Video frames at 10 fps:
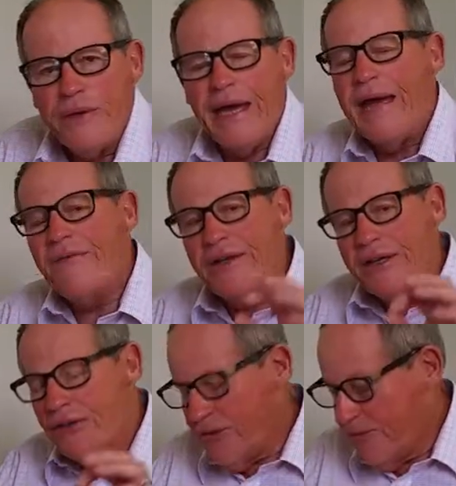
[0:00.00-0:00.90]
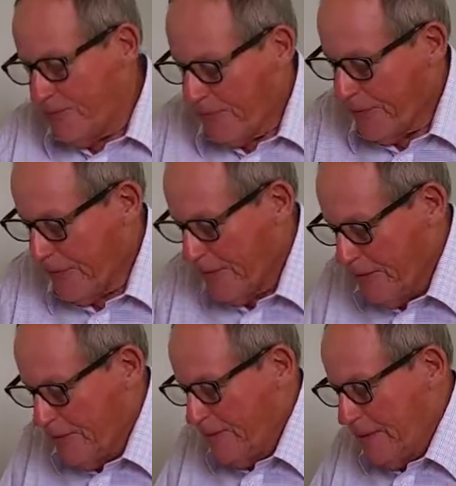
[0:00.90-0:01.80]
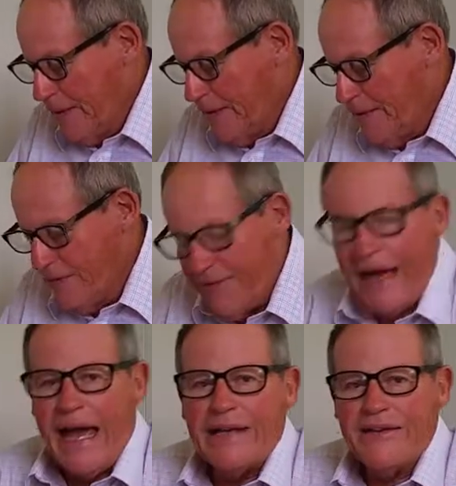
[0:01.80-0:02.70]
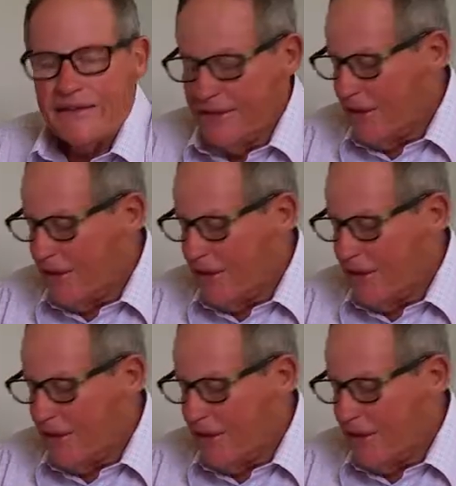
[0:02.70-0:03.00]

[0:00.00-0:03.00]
we have this to be fact.